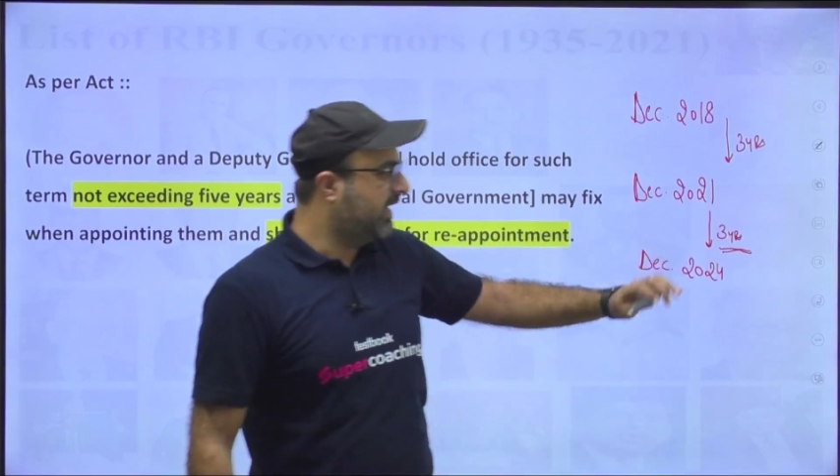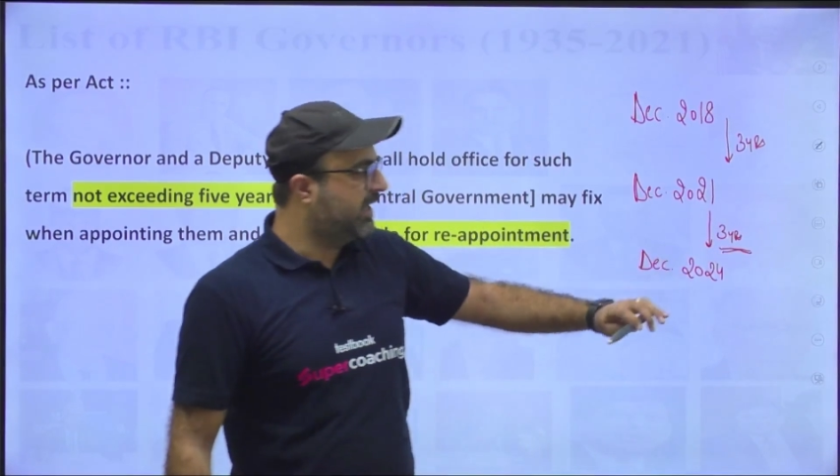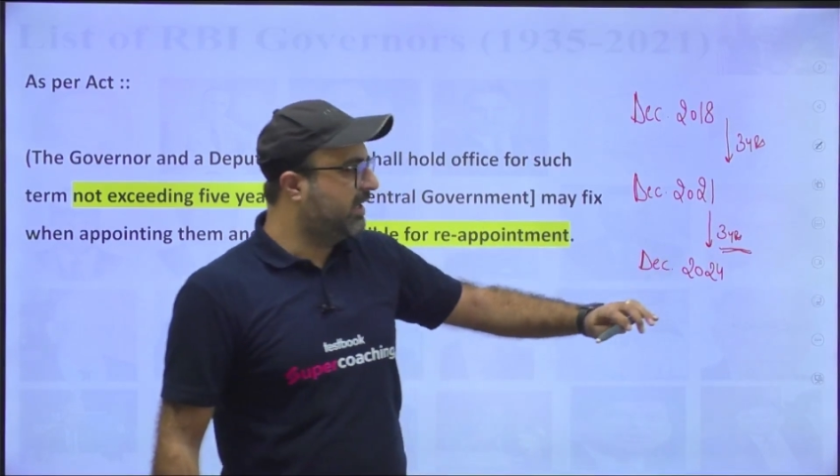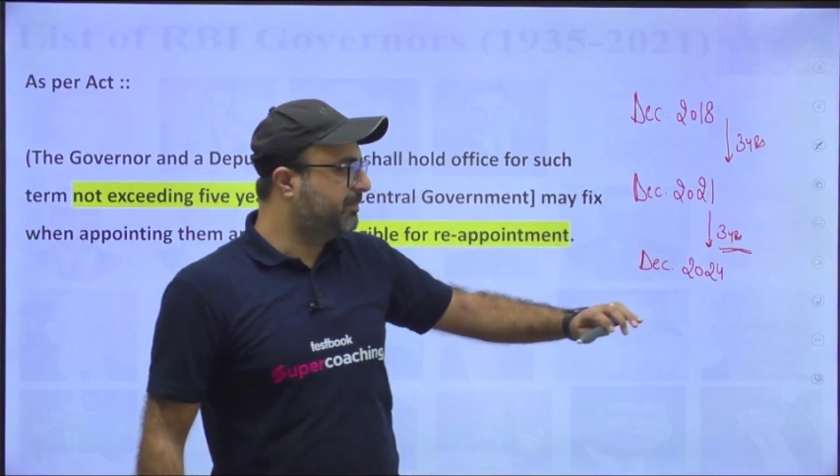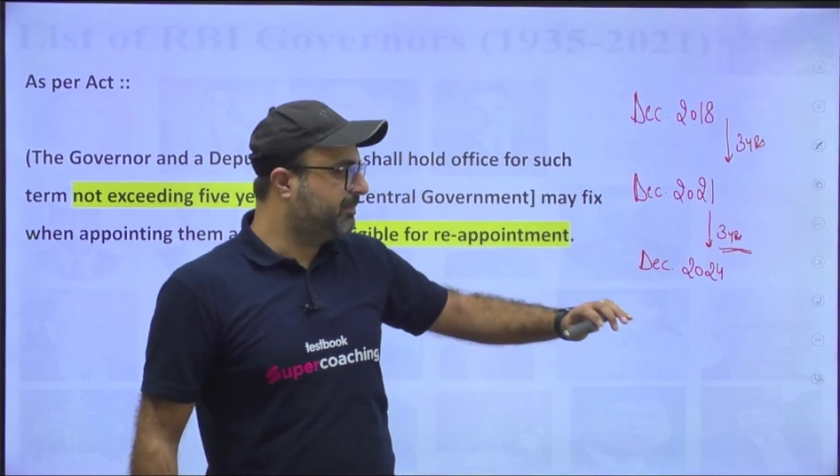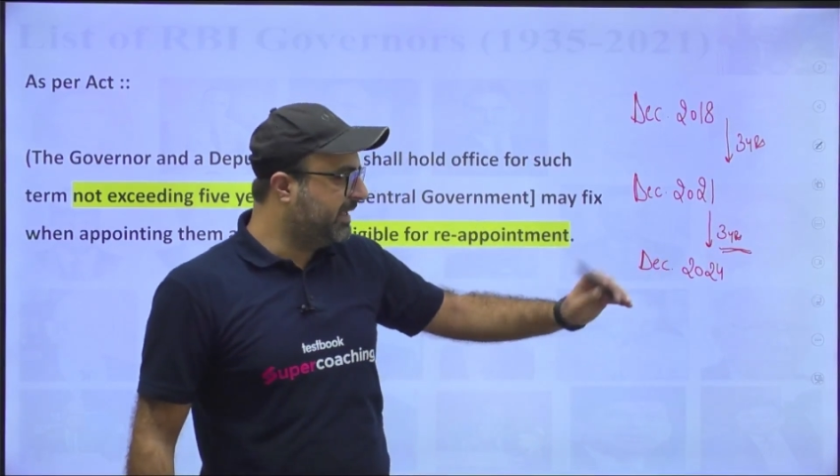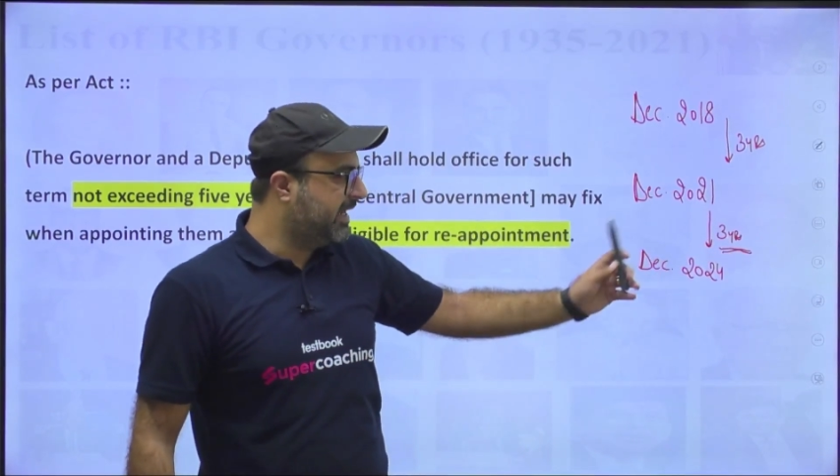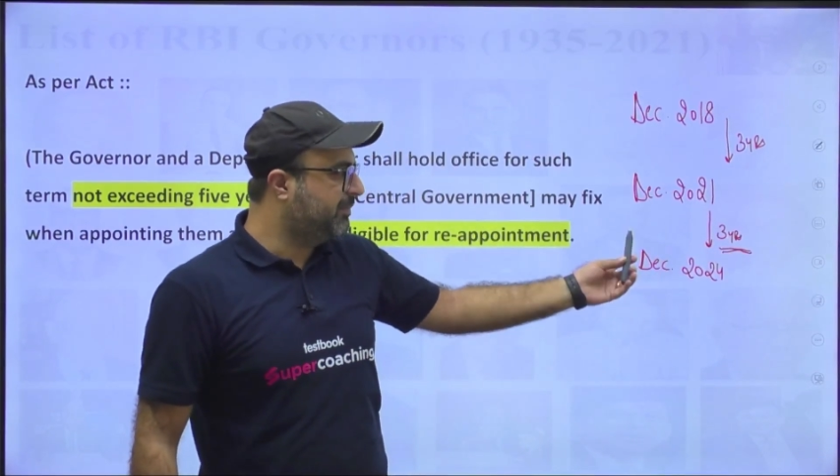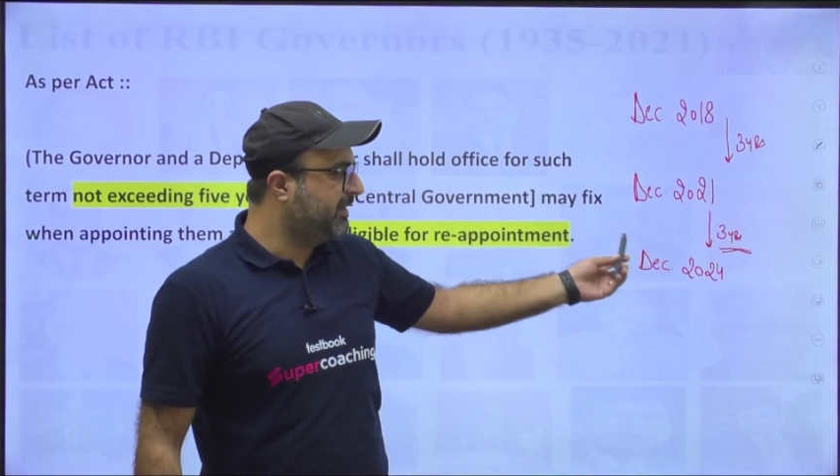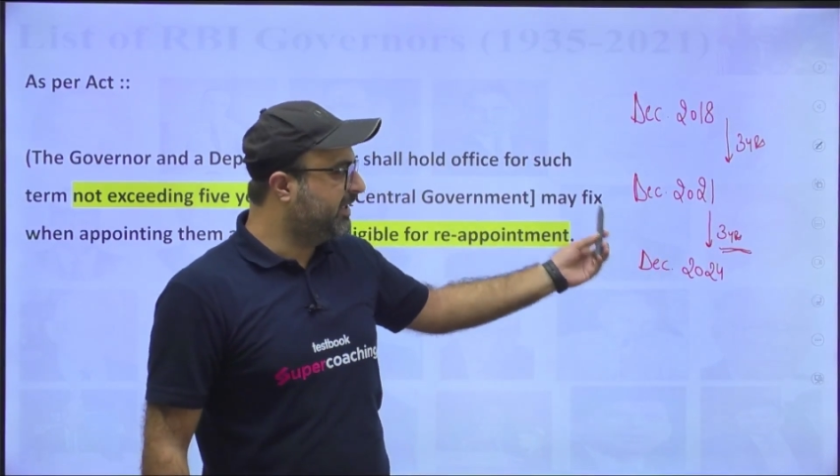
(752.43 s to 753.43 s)
PIB,
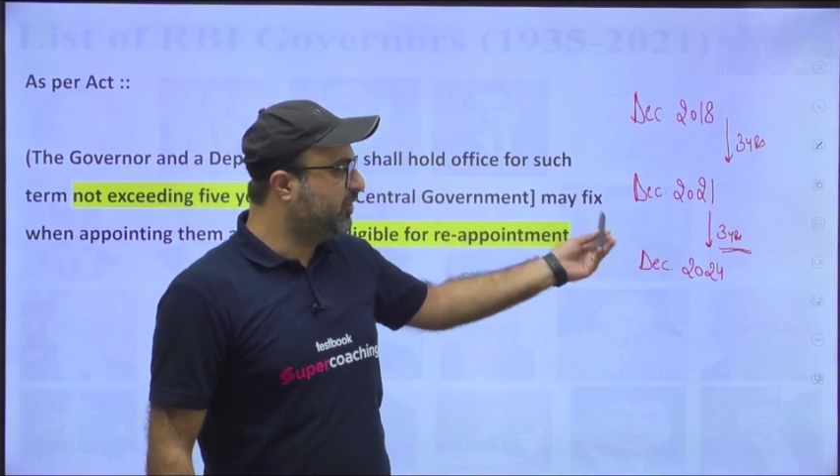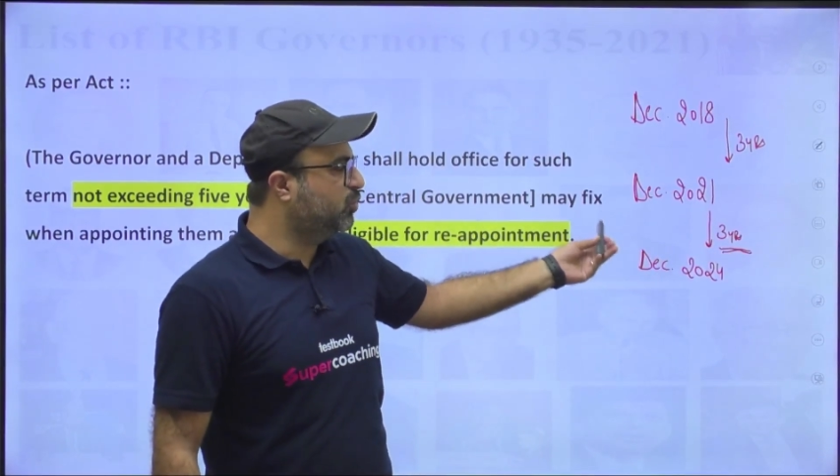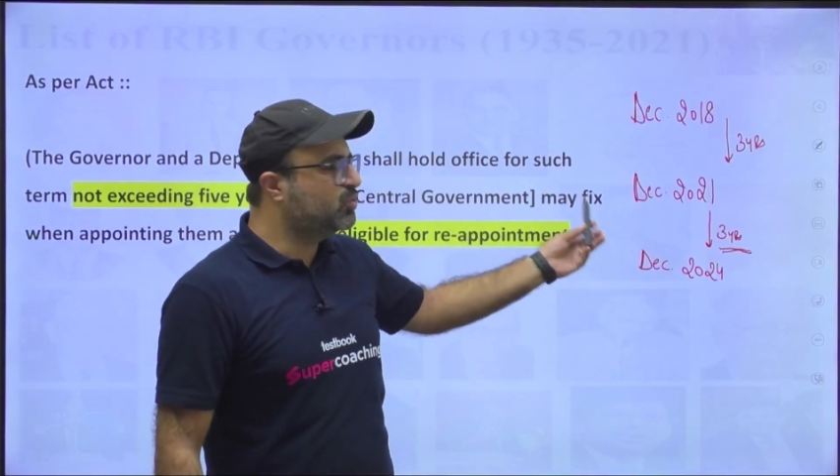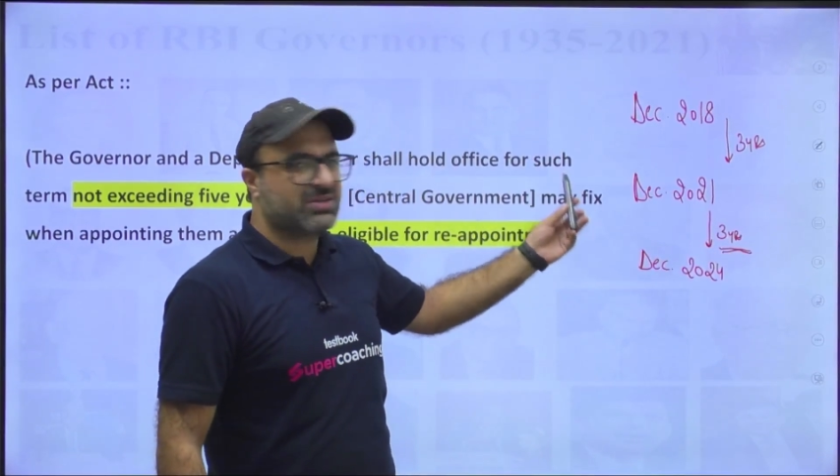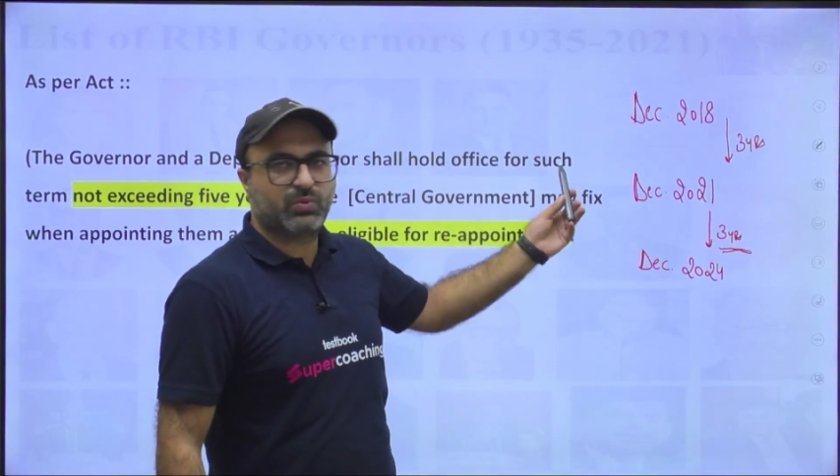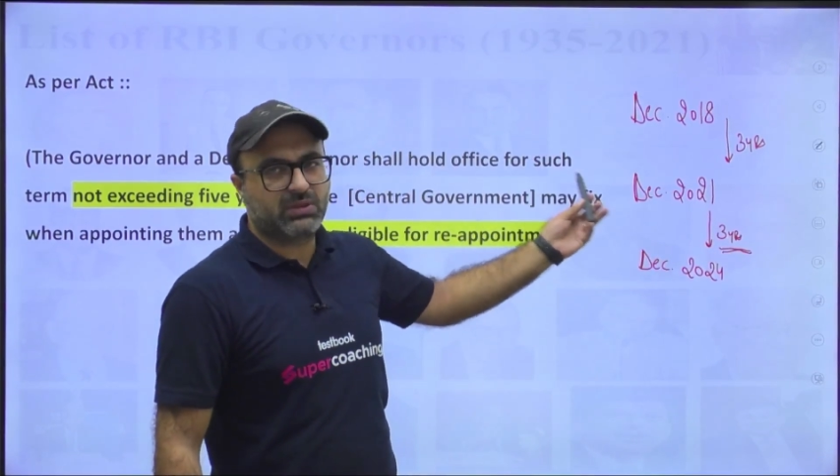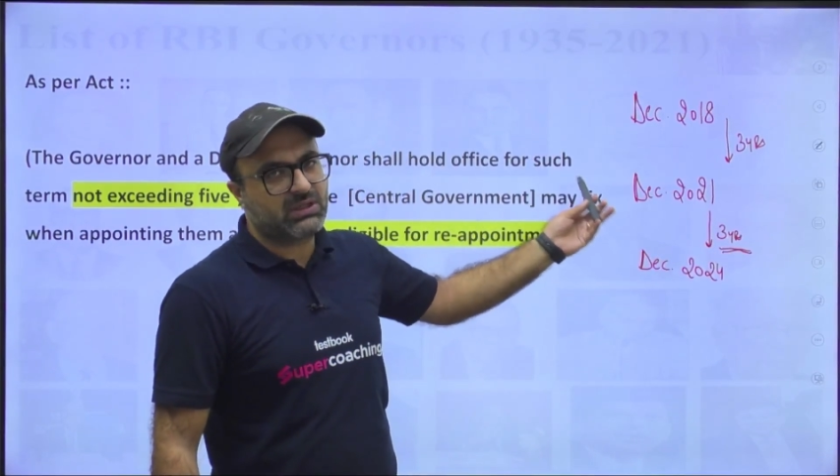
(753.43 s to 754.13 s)
they use a word